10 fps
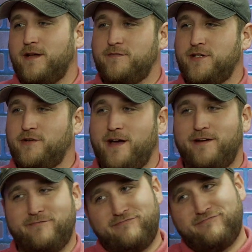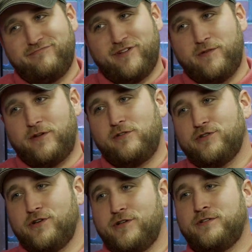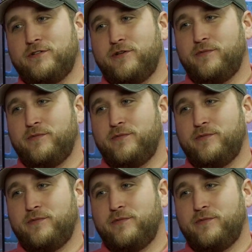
game's still got to come along just a little bit.